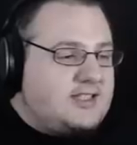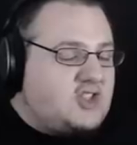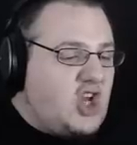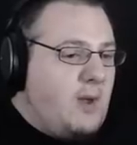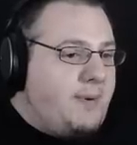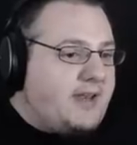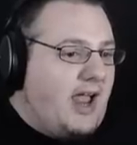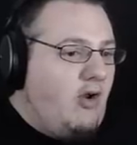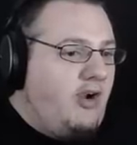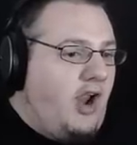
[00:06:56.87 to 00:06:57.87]
It's stupid
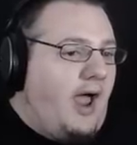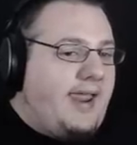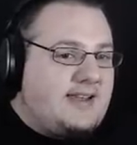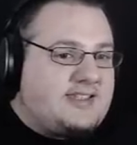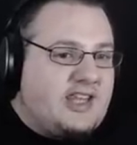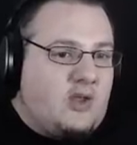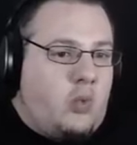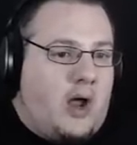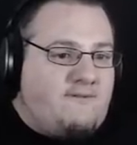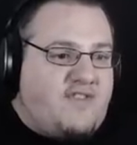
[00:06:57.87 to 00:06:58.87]
how lights are the
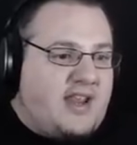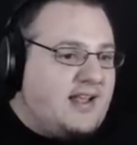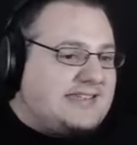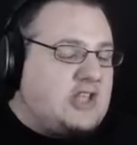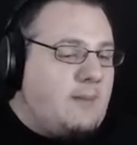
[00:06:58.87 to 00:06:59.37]
one thing that